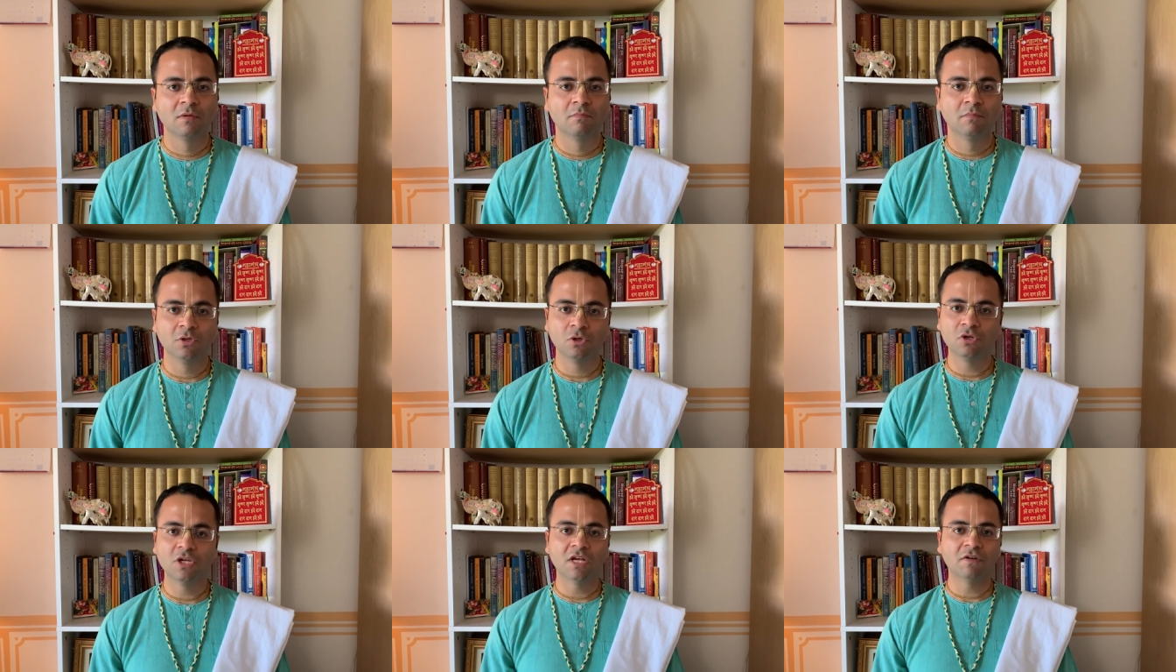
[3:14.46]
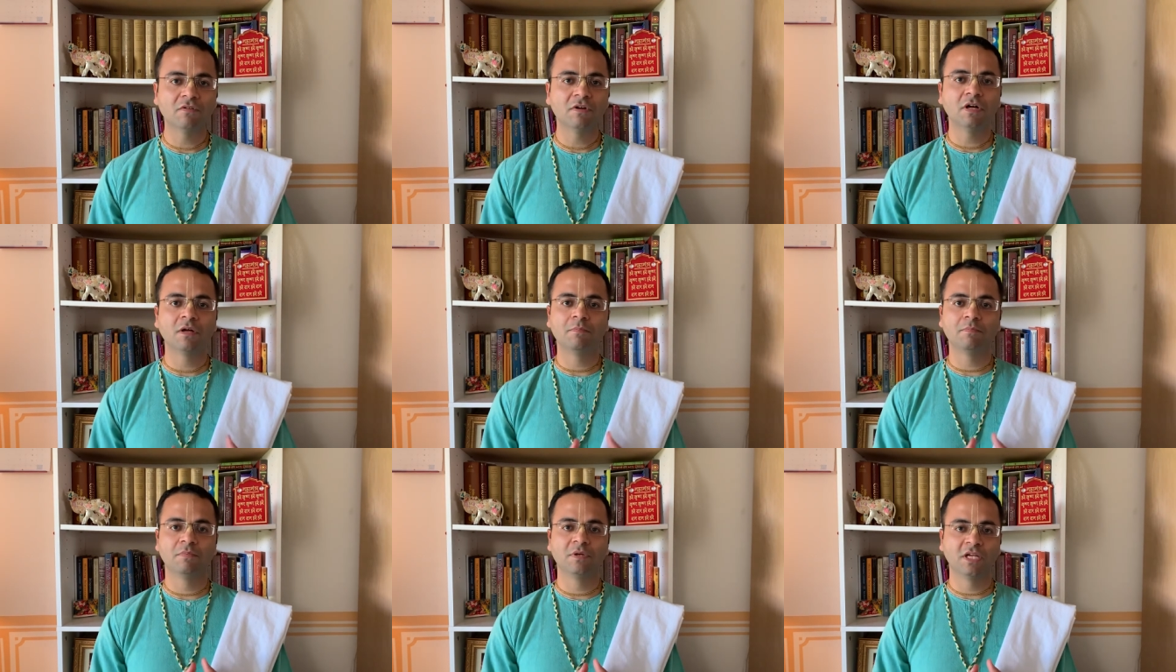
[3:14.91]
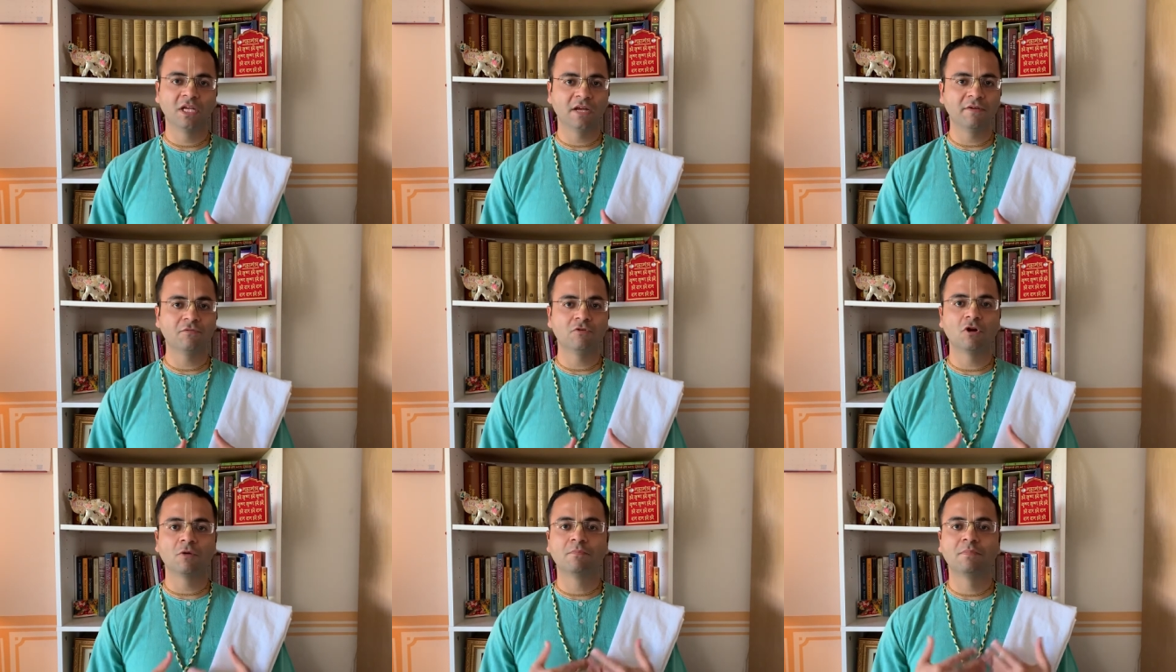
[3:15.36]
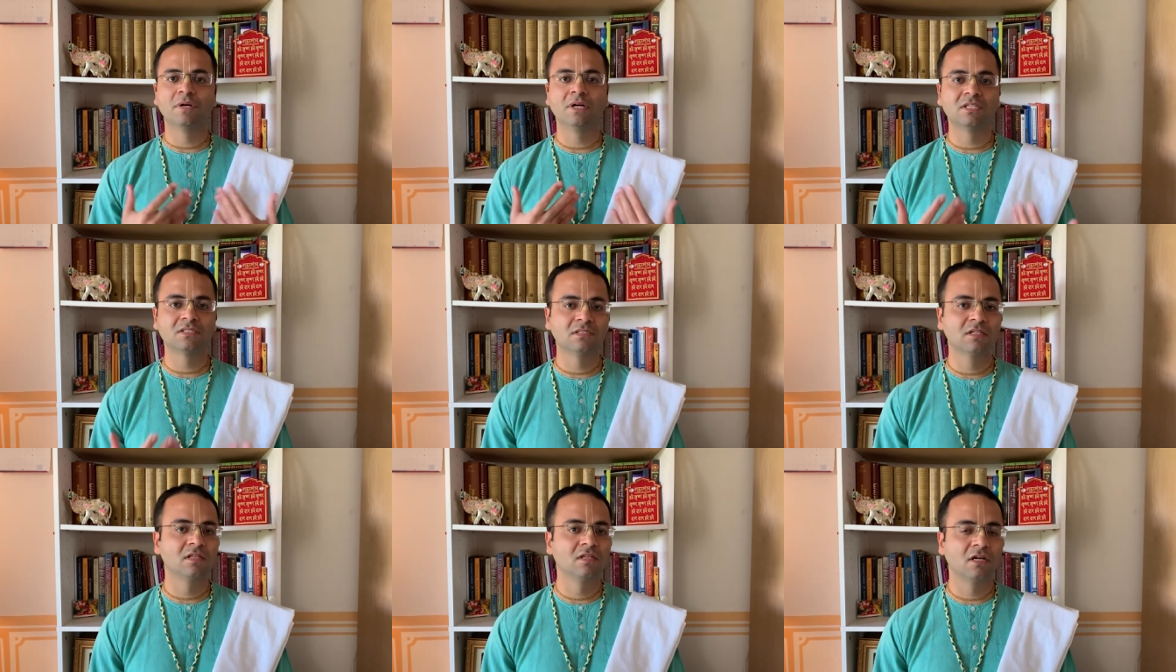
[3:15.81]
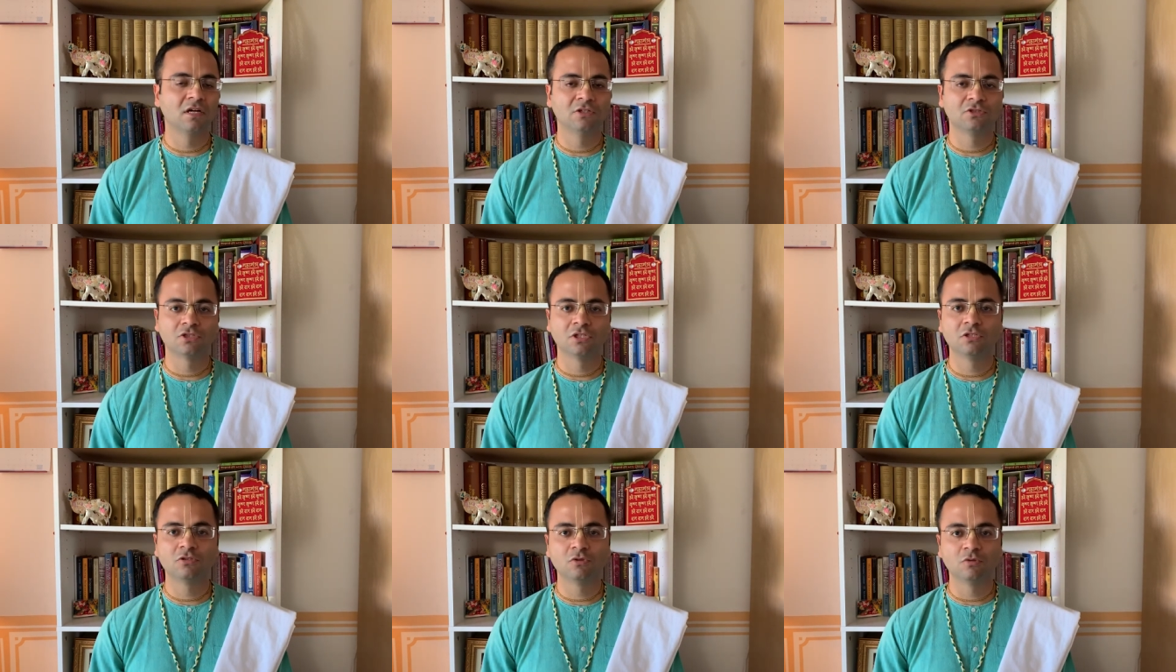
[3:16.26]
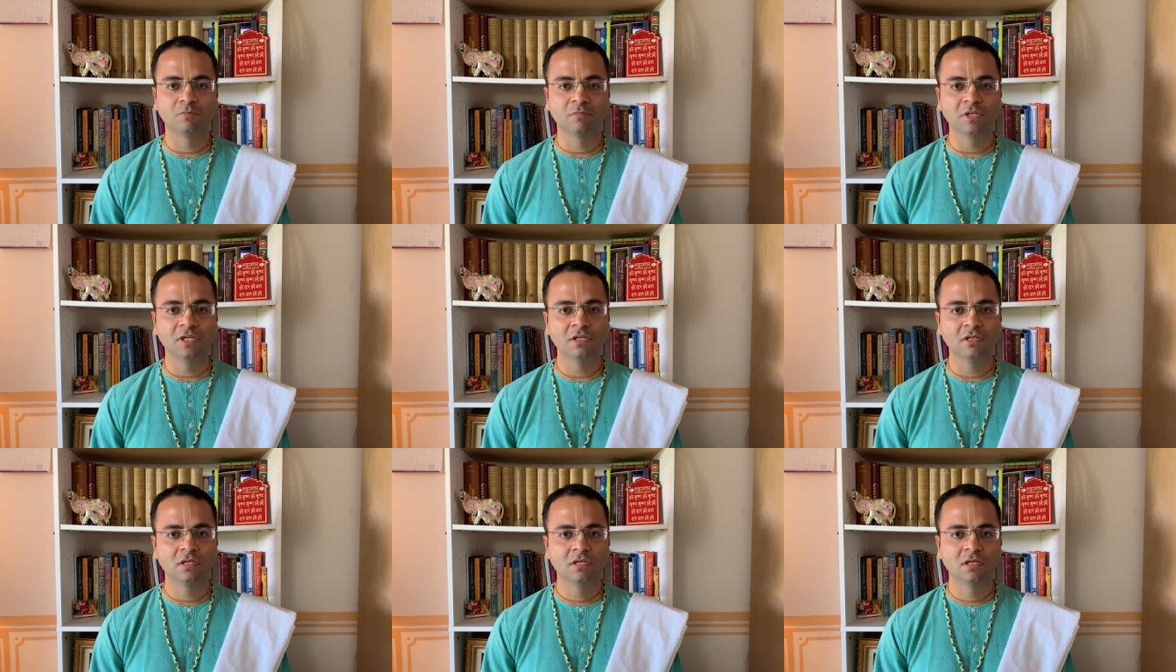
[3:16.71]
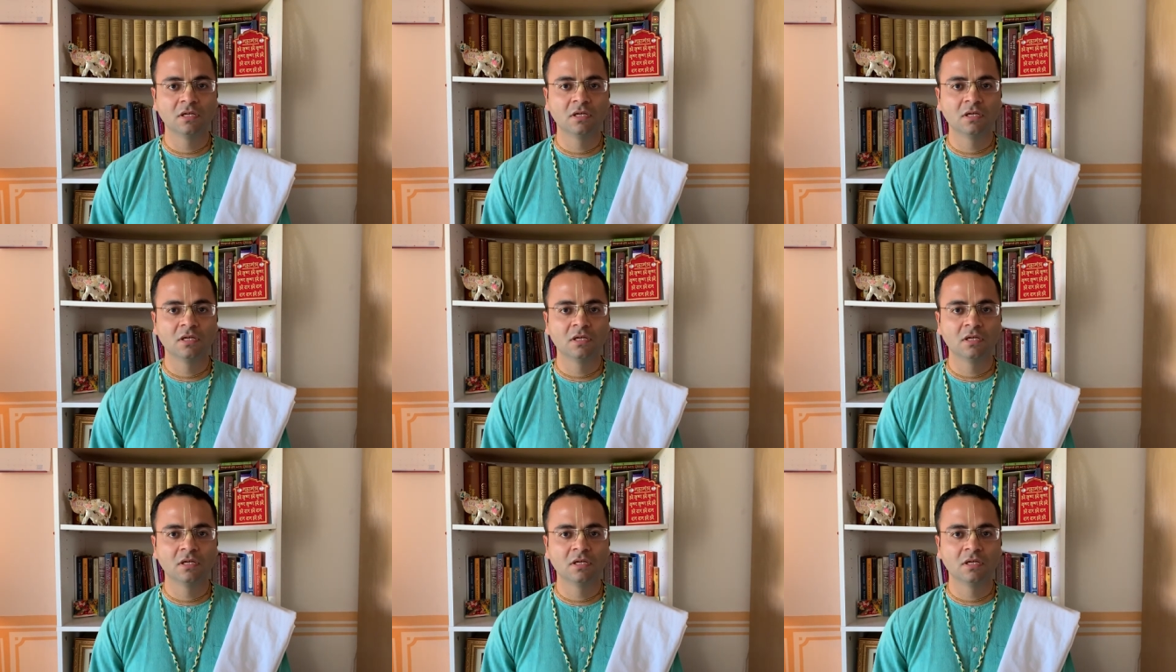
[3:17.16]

you never gave your personal darshan to me,